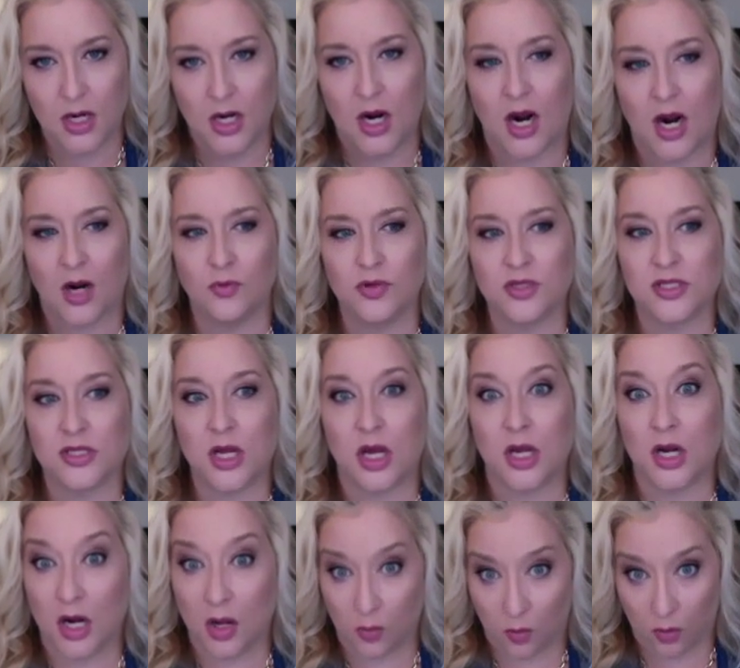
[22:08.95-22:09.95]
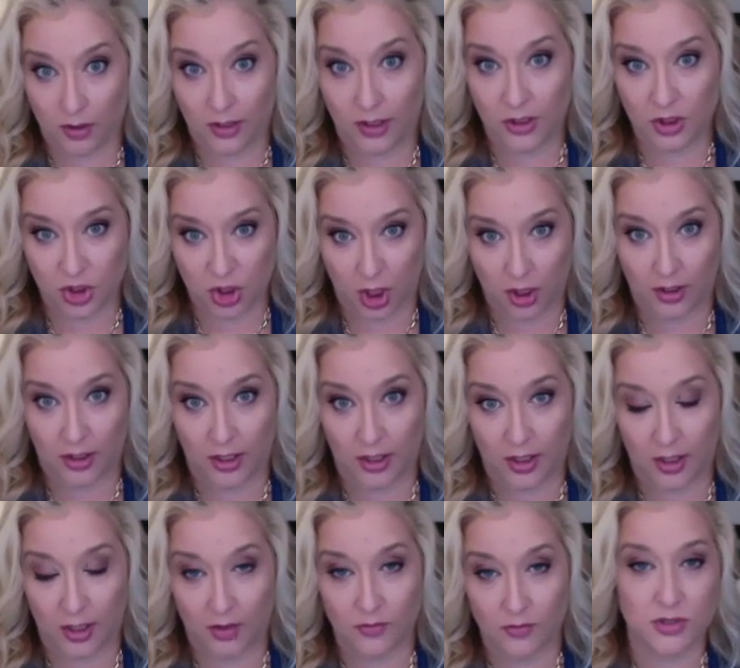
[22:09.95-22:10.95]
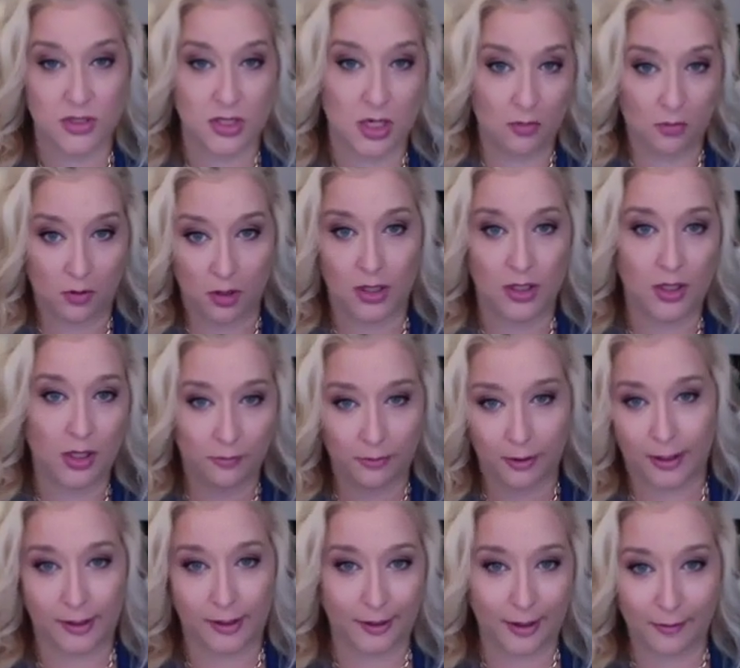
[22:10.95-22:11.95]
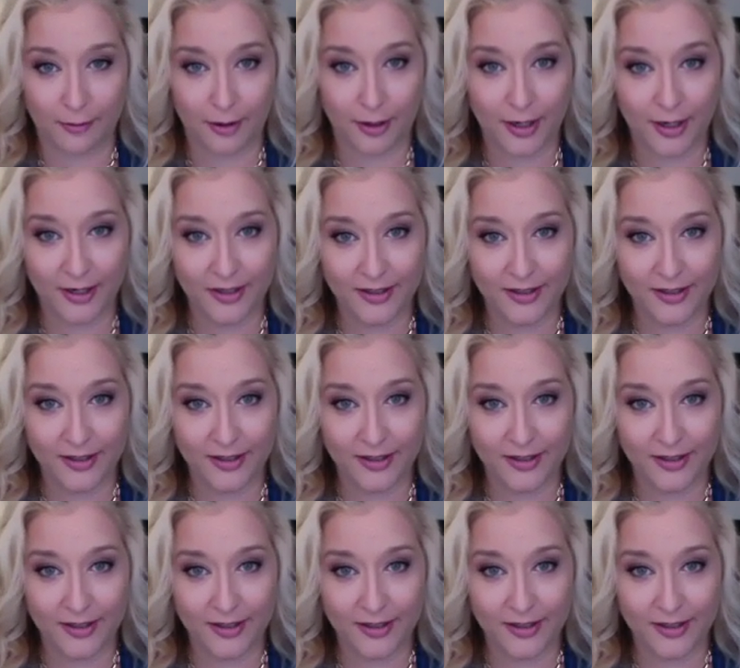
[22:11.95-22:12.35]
Yeah. I was a networking junkie. I was networking, networking, networking,